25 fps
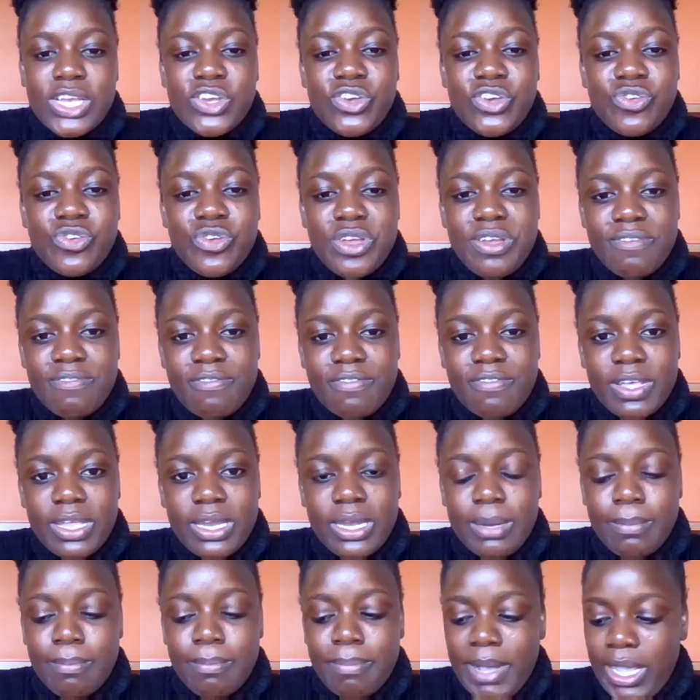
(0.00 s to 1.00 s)

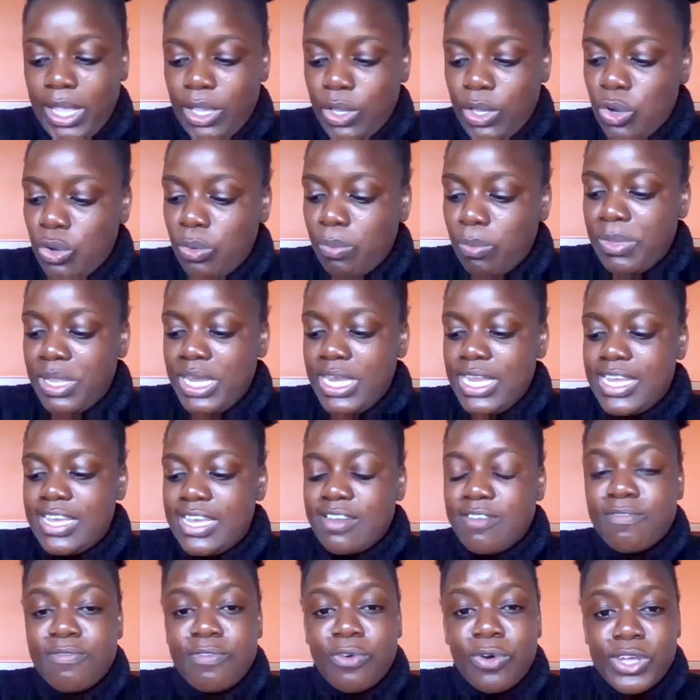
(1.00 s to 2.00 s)
driven by
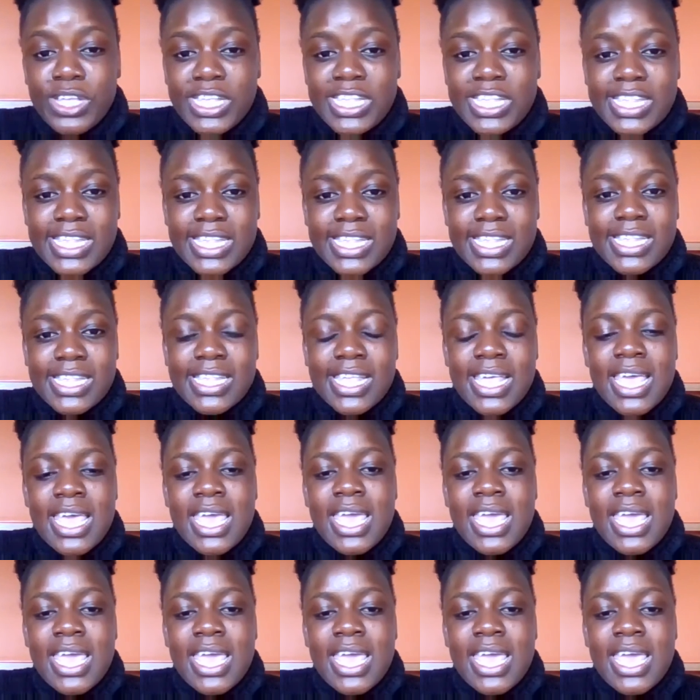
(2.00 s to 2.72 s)
community voices.